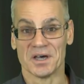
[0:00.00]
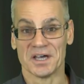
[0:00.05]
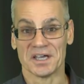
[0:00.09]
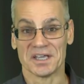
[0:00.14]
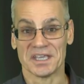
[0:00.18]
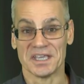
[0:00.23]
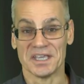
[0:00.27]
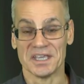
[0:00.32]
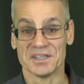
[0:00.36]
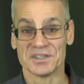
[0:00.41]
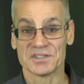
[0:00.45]

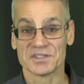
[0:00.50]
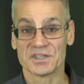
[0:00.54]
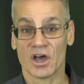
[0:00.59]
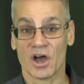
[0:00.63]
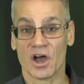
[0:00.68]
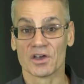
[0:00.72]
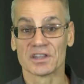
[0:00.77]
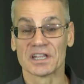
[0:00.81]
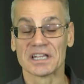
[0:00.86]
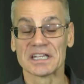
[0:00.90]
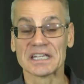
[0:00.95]
monkeys,
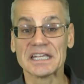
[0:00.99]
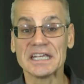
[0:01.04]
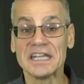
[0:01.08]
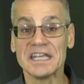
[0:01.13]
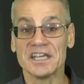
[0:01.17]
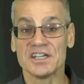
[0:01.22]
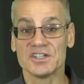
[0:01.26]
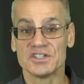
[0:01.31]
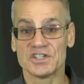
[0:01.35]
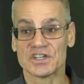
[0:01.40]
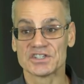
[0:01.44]
are the
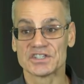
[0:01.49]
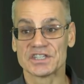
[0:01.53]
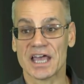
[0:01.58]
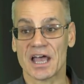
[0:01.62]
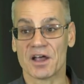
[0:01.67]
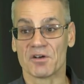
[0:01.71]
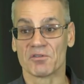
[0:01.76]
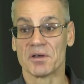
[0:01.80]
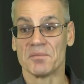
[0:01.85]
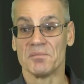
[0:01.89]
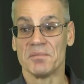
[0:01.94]
lineages
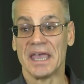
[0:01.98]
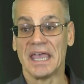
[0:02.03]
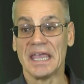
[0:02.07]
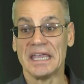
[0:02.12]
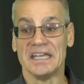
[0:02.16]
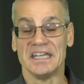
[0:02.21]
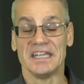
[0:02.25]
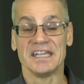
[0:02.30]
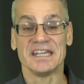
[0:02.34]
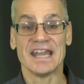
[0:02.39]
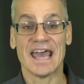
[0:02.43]
that
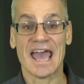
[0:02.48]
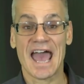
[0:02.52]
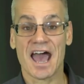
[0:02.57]
remained in